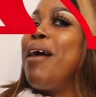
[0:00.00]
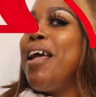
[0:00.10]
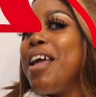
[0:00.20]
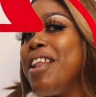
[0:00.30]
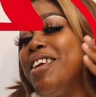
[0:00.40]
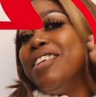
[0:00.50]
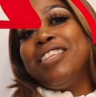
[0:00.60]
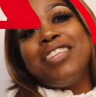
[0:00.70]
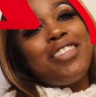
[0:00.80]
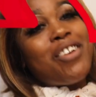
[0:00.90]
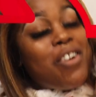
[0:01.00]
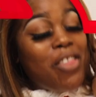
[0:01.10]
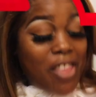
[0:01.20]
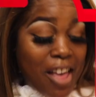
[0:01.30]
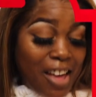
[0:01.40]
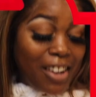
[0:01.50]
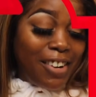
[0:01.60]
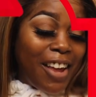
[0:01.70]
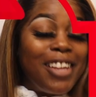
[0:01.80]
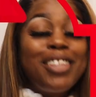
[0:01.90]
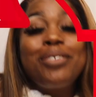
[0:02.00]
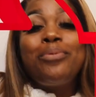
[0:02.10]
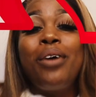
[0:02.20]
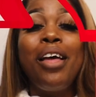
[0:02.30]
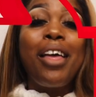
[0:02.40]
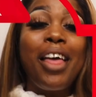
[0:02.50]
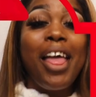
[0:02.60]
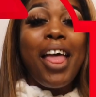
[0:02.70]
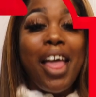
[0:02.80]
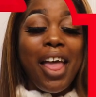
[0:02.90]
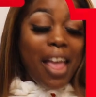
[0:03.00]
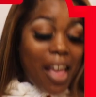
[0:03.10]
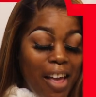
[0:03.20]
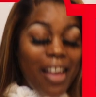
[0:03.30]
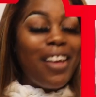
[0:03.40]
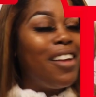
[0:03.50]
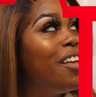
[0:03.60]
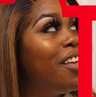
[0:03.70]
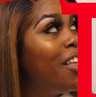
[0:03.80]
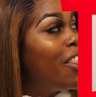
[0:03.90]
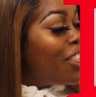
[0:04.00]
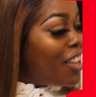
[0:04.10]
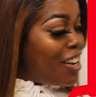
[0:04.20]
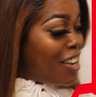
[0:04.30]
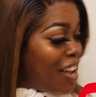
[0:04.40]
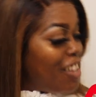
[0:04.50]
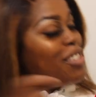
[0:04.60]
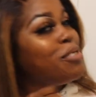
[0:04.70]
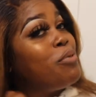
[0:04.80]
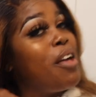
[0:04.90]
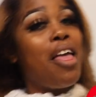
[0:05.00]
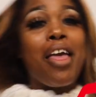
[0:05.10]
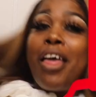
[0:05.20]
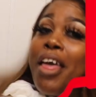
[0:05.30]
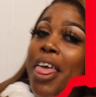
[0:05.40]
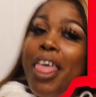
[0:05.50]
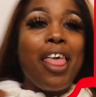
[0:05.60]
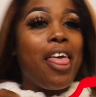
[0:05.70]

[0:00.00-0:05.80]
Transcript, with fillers: my honeys on the next one. Uh, uh, uh the next one. Uh,